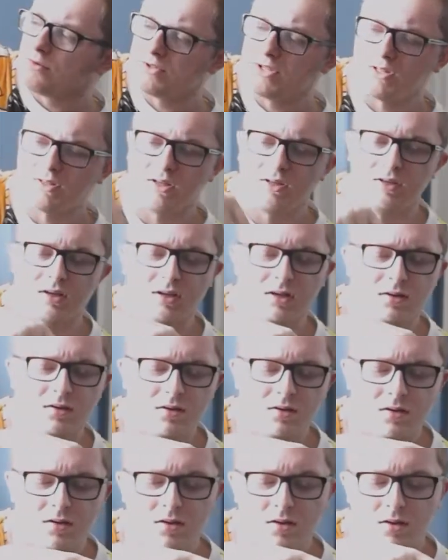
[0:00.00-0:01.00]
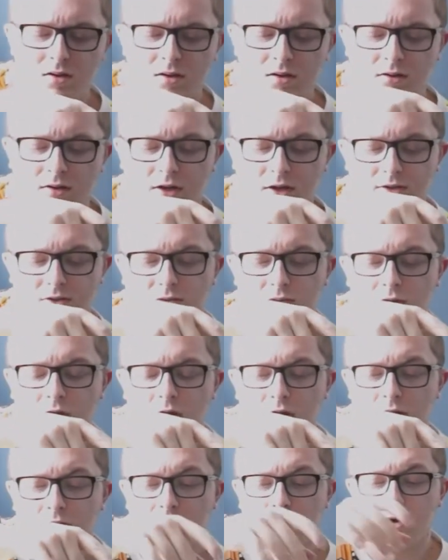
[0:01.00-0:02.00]
that they did not too
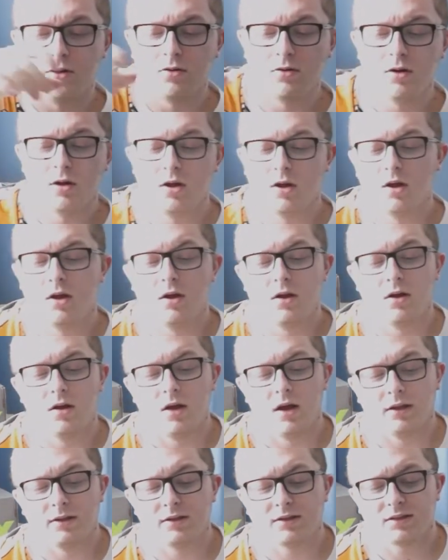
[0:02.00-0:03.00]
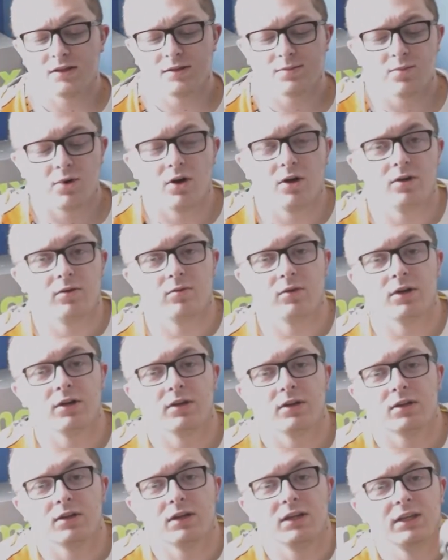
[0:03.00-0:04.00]
long ago. And this is probably one of
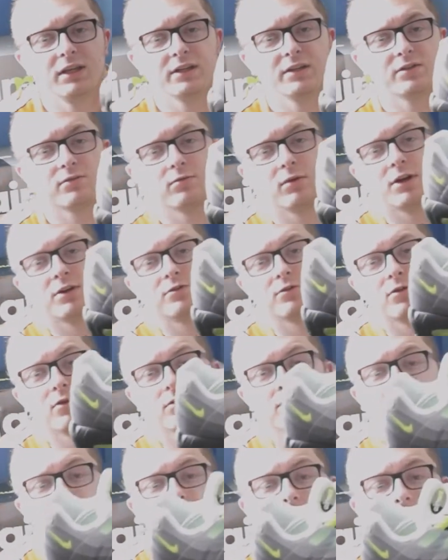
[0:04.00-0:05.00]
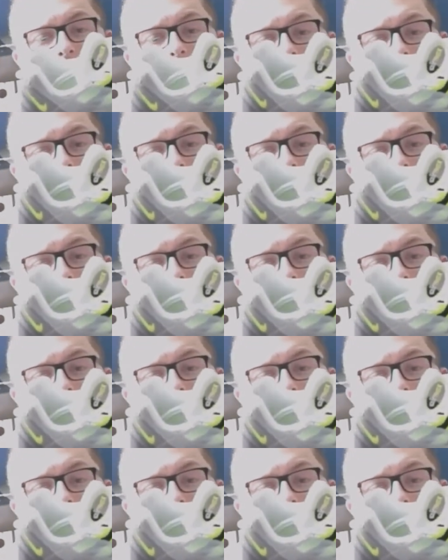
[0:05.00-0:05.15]
the cleanest retros